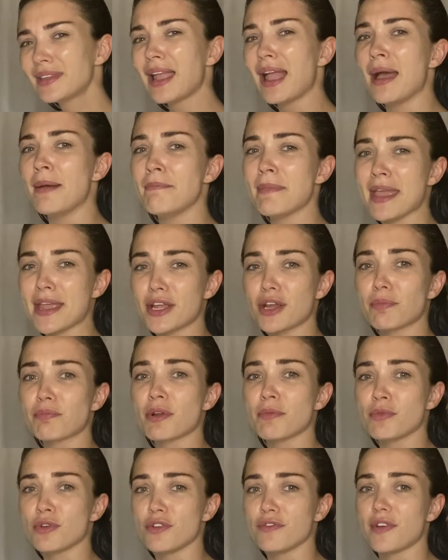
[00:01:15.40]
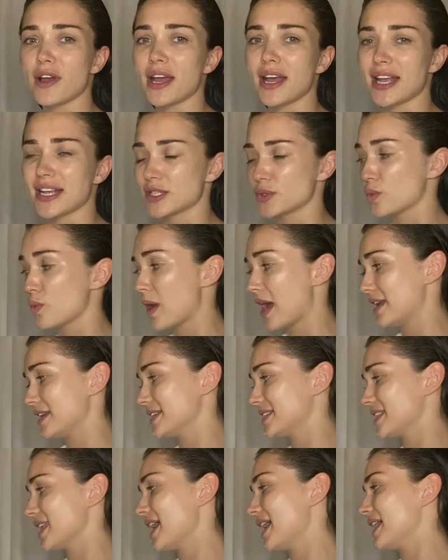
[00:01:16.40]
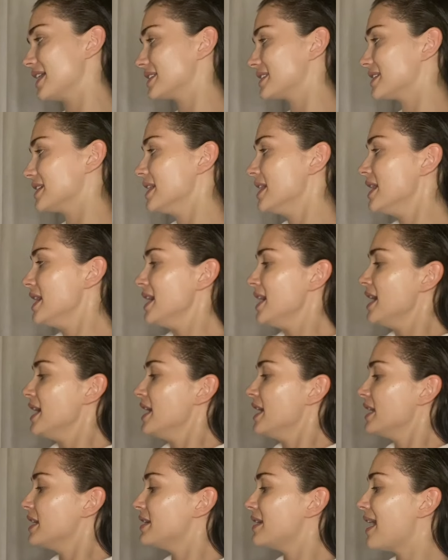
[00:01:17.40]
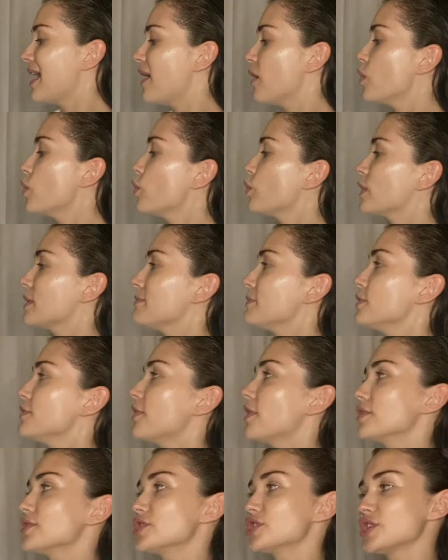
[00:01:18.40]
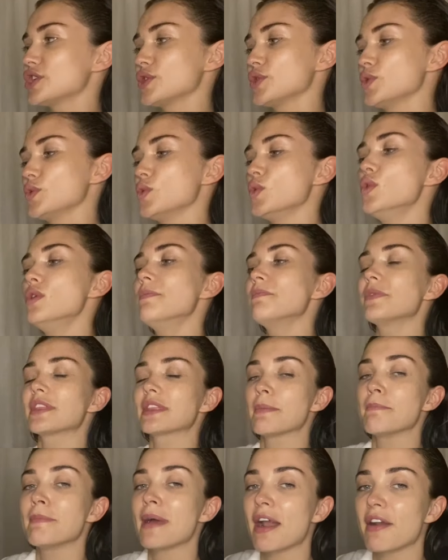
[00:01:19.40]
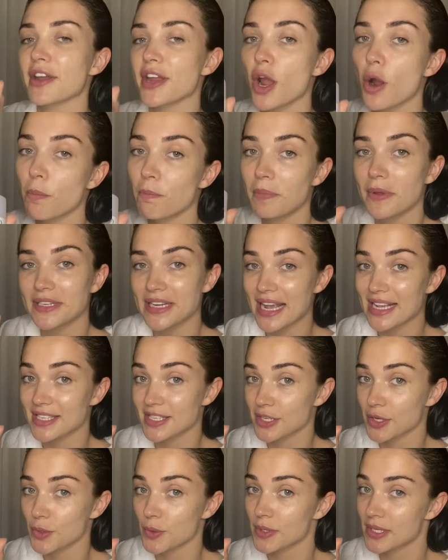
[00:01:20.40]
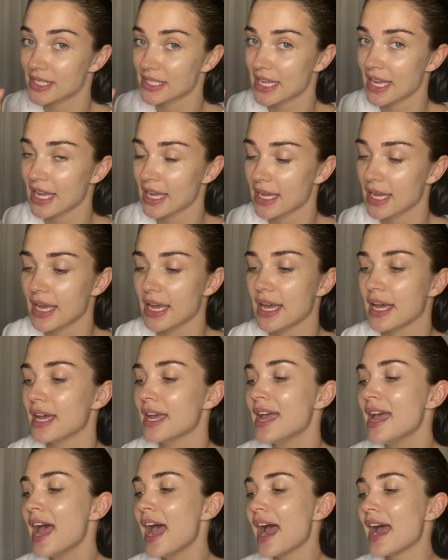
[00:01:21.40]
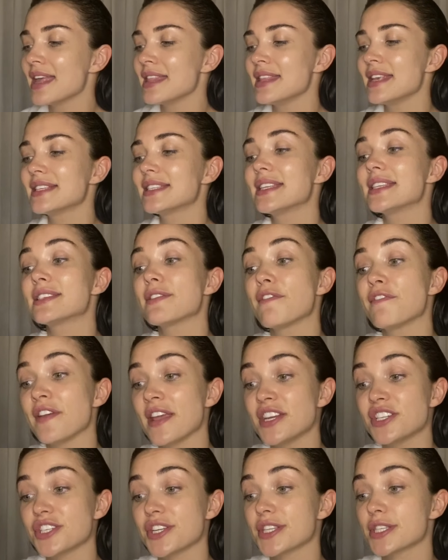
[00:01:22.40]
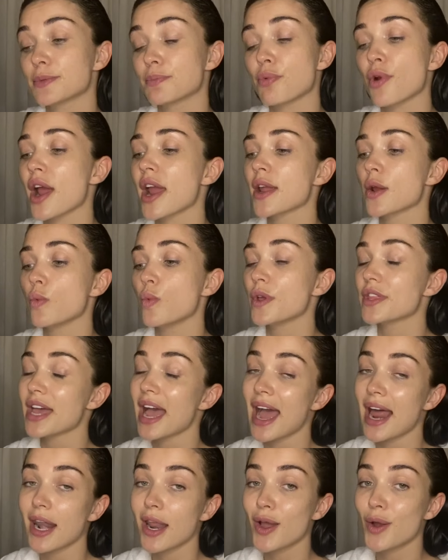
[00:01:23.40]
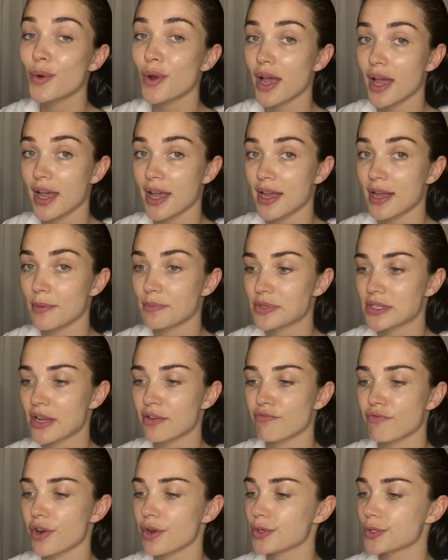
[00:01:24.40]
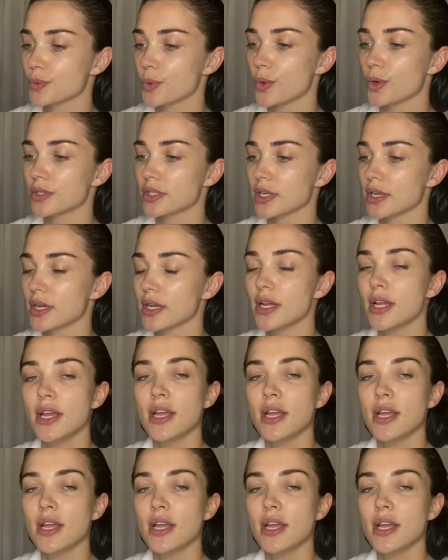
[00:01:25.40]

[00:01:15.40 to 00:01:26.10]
a makeup remover as well as that. Now we move on to the Mario Badescu skincare, and this is a facial spray with aloe, herbs and rose water.